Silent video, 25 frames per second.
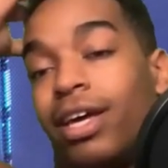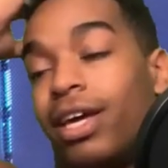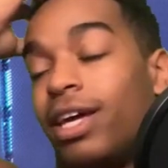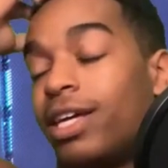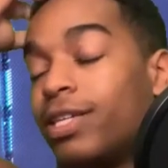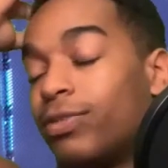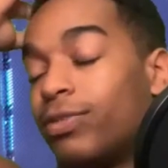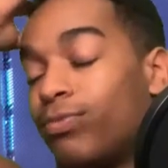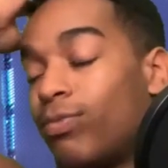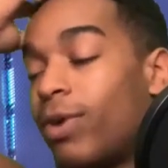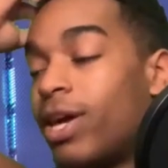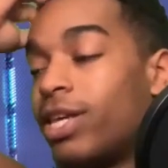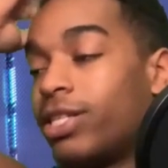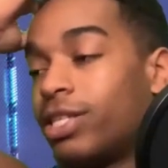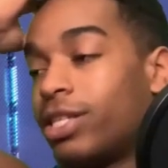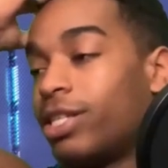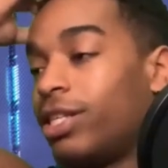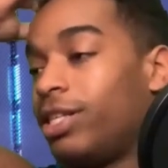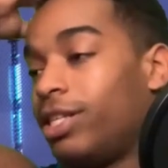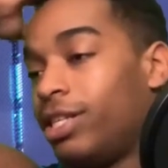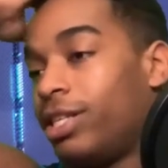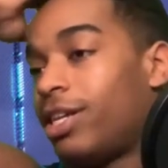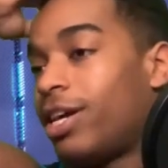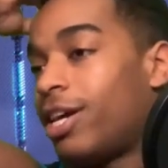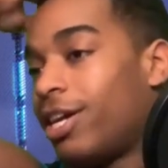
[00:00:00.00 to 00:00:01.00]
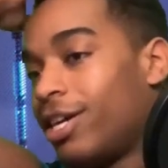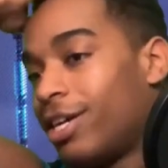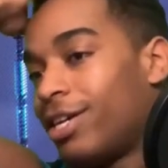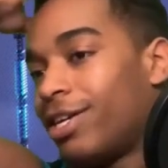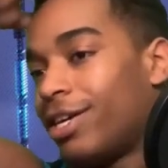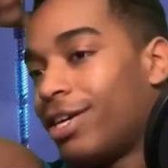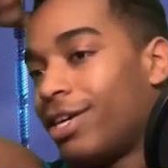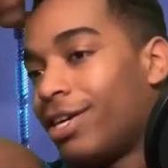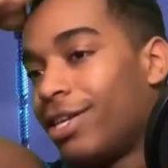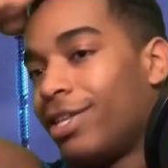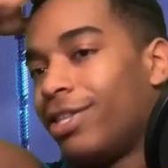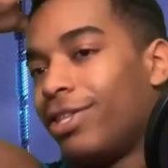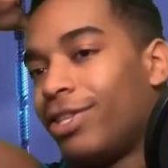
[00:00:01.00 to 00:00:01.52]
it's basically
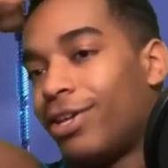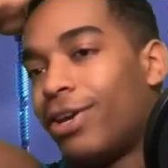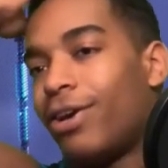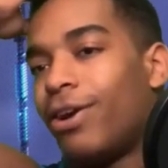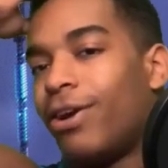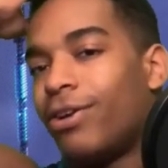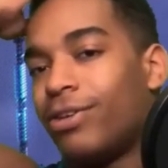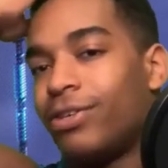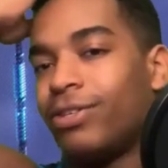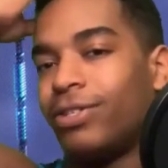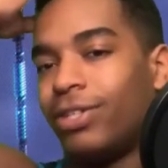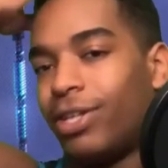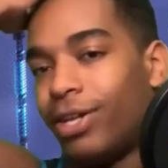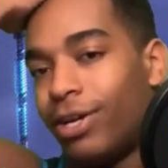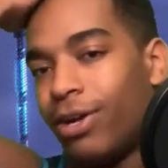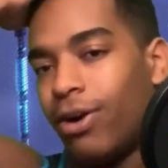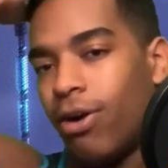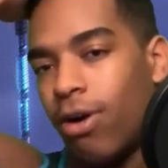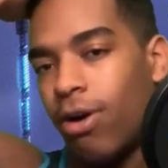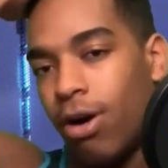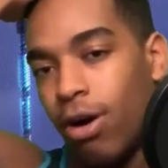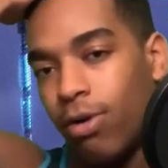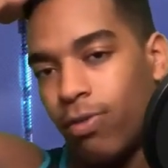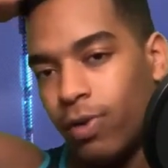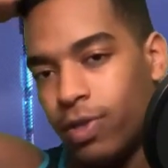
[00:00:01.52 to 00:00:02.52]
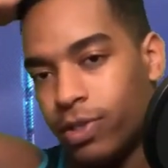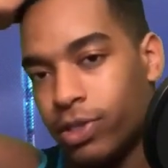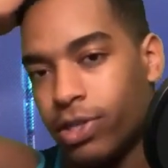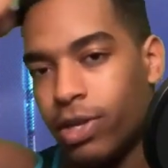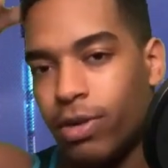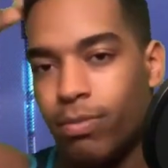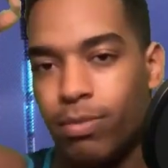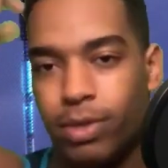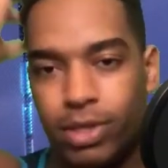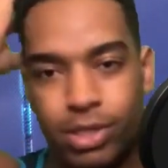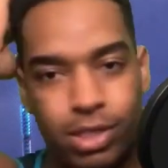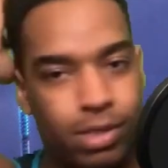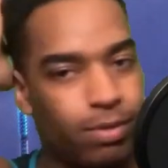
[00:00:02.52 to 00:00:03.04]
like there are always
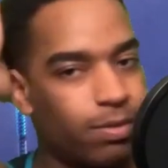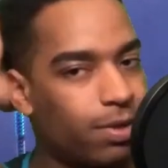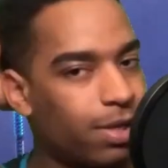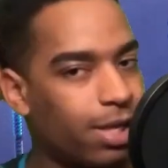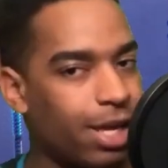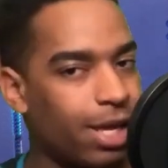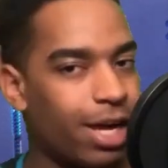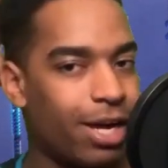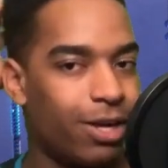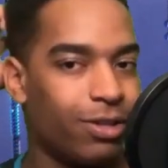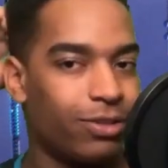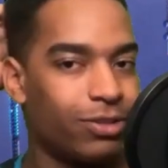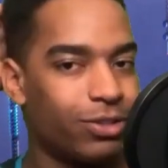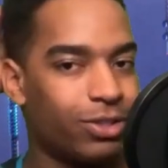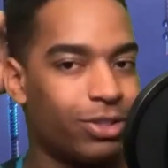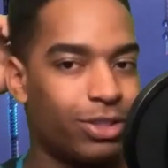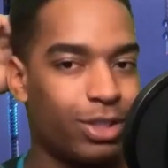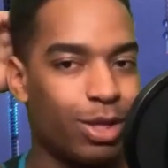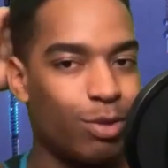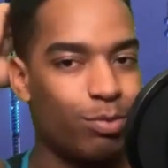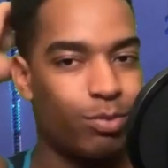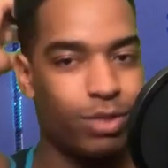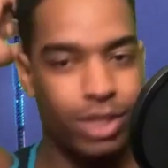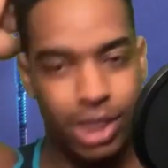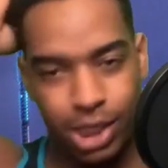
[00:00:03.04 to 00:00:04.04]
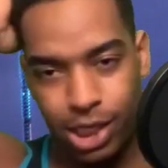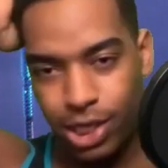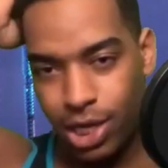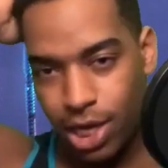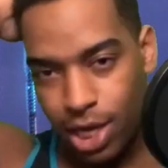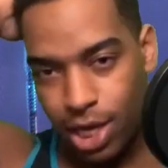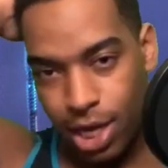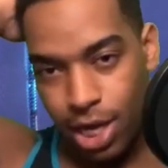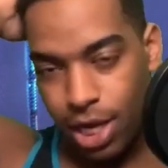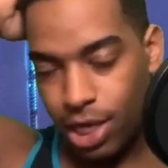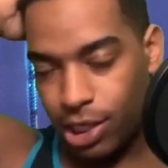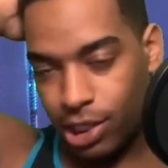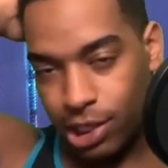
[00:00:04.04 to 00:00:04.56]
going to be some clowns or something
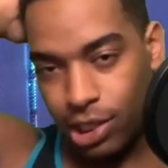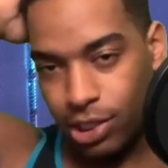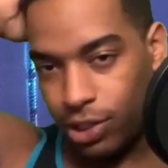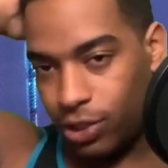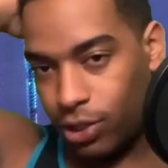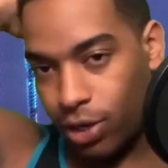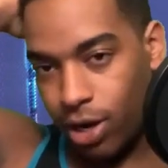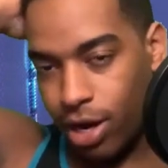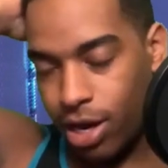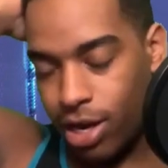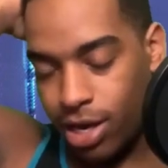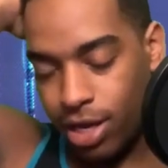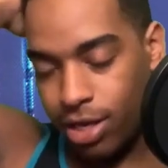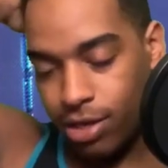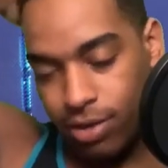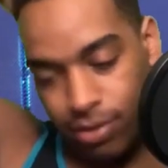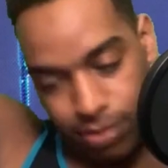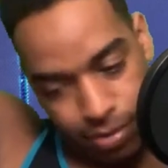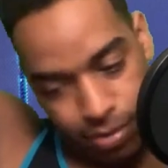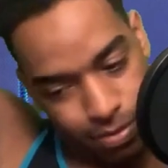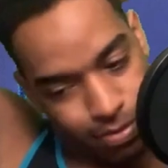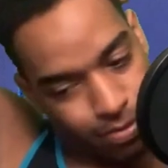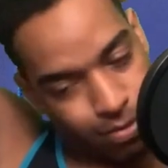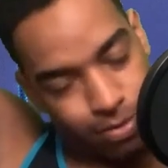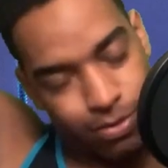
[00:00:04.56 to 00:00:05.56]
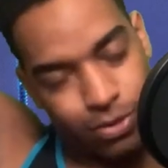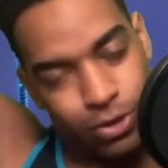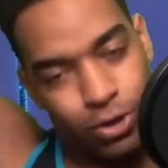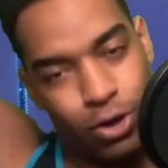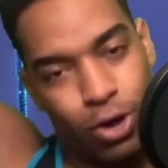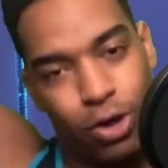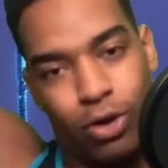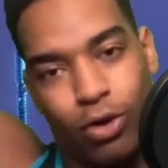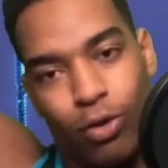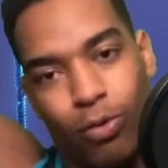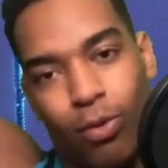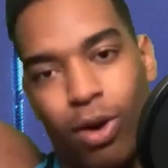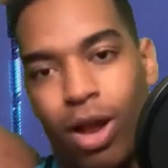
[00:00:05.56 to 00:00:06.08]
to try and
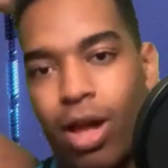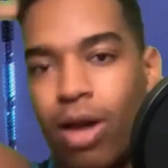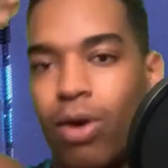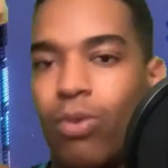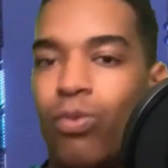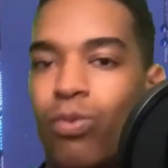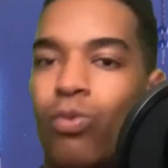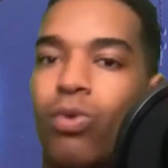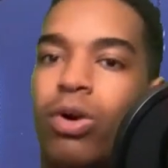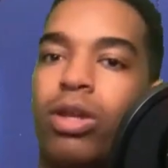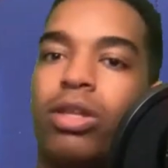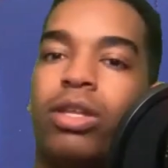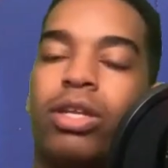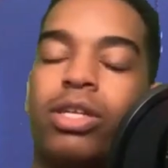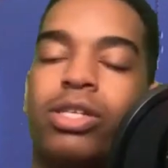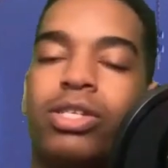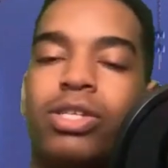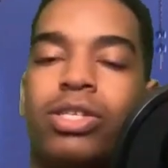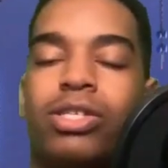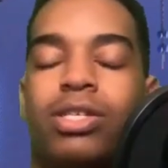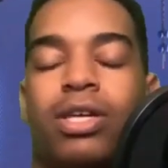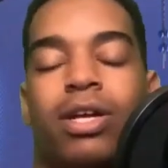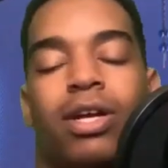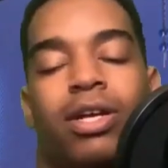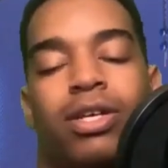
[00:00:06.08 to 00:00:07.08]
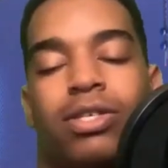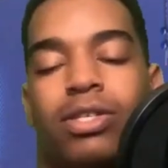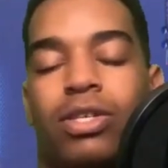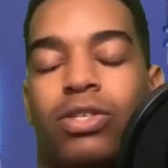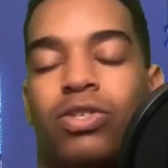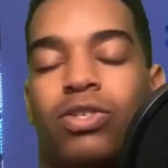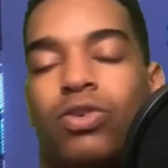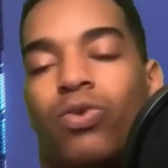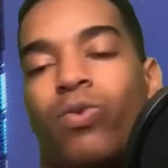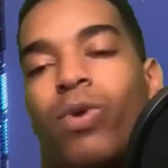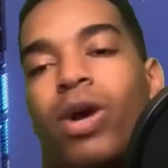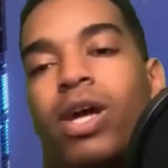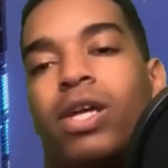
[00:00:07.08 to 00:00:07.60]
joke around when it's a serious
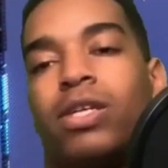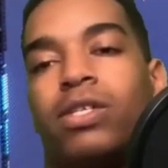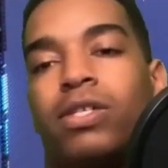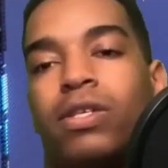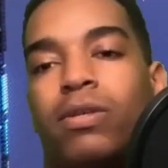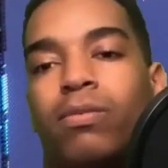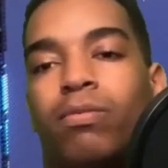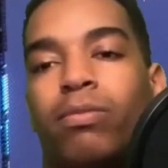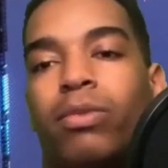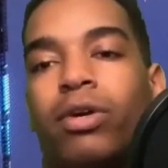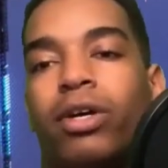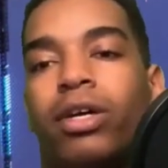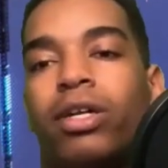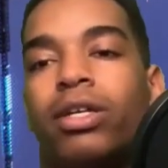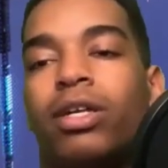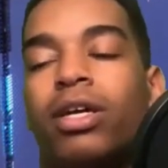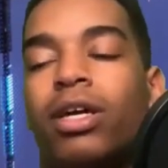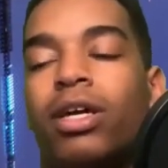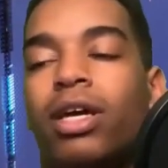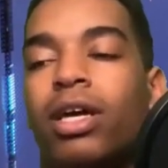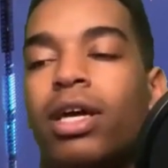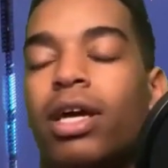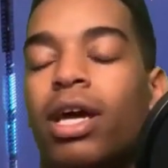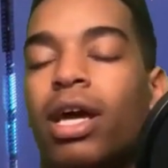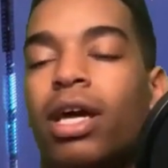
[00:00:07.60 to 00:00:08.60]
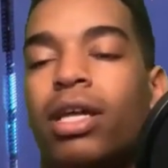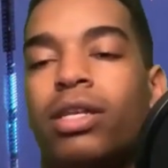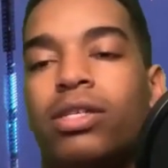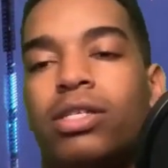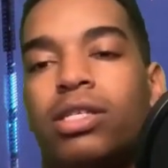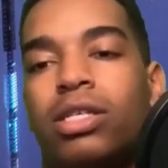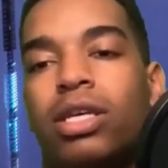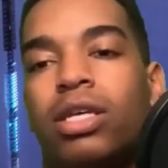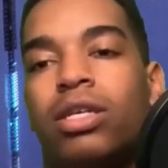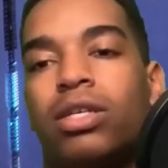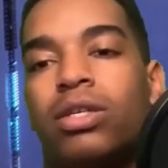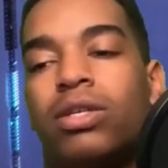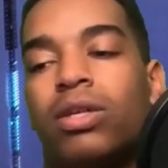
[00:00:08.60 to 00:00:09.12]
situation, but in
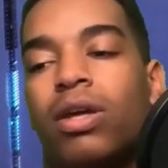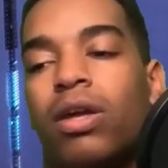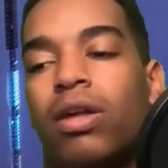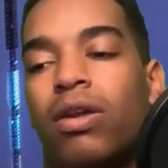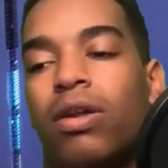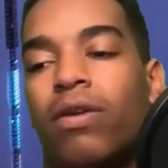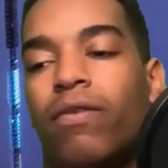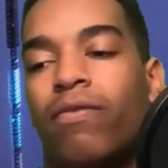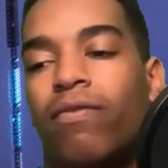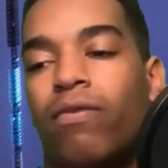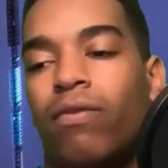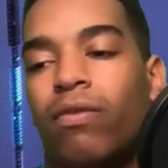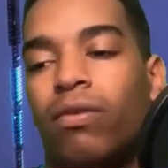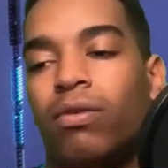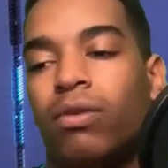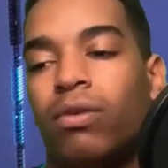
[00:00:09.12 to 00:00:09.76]
some other